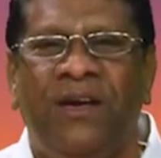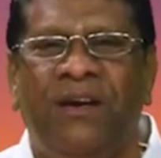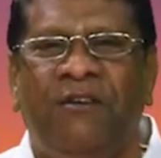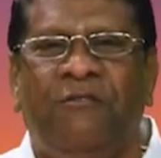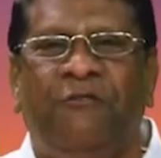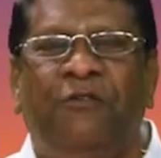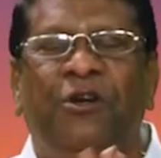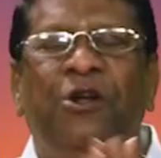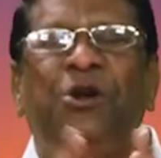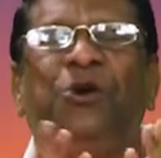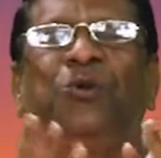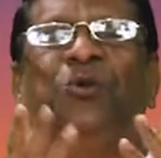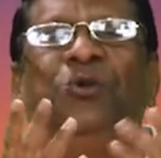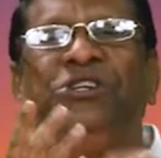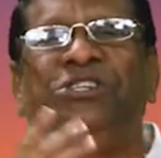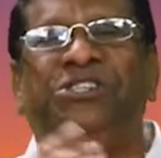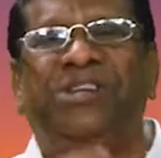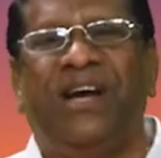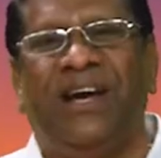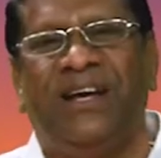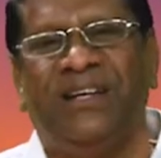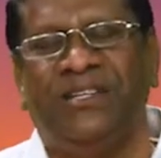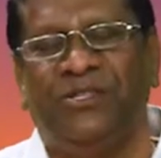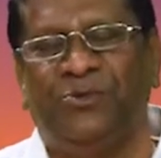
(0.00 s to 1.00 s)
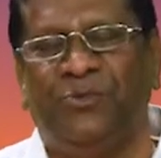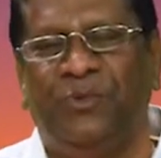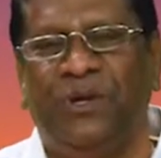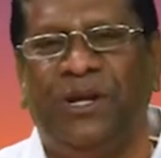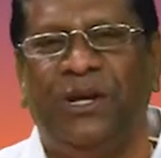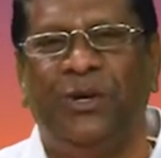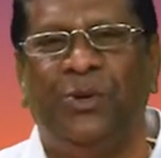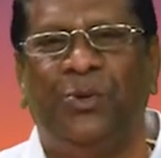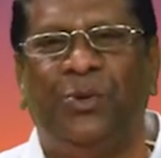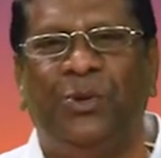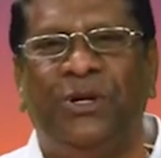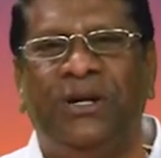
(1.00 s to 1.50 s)
very good chance, very
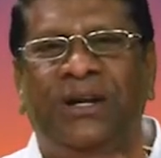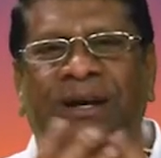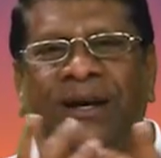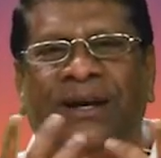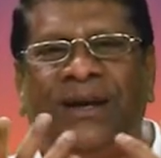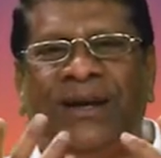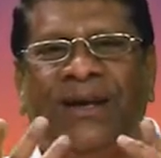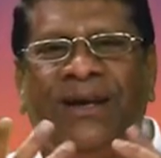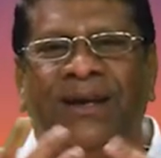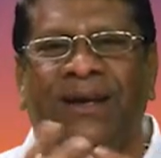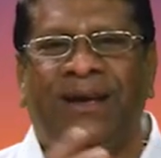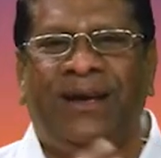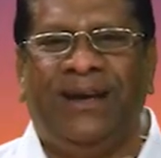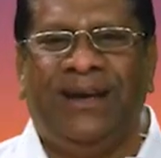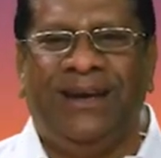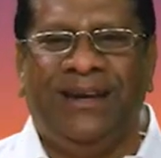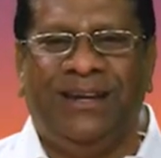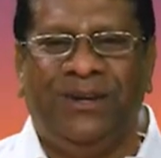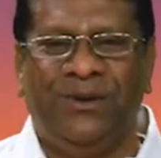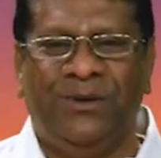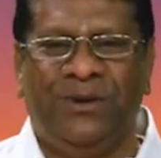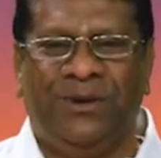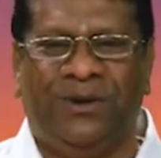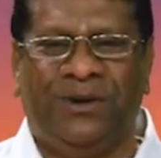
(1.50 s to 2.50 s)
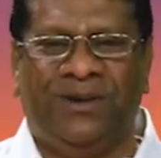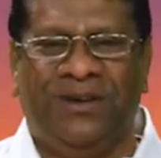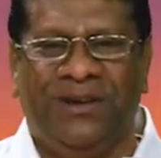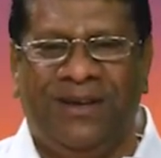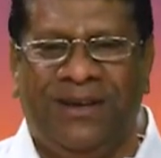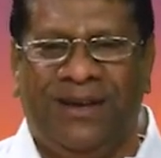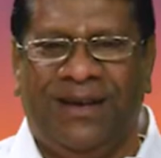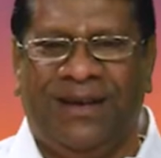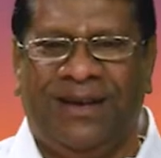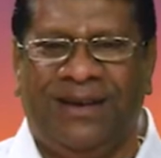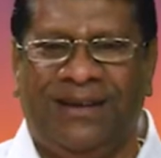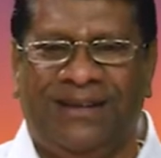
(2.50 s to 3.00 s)
good
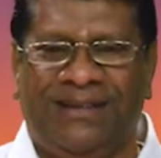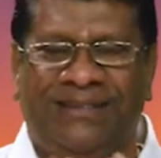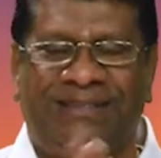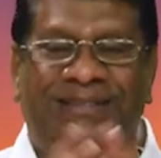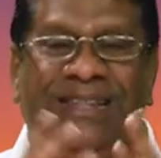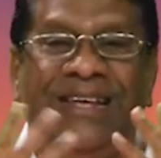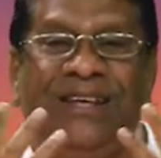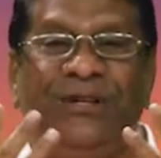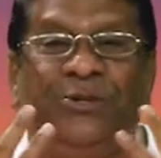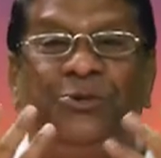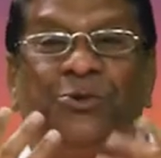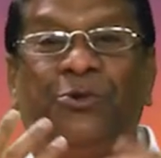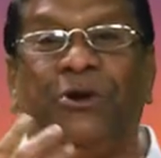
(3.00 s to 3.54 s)
thing to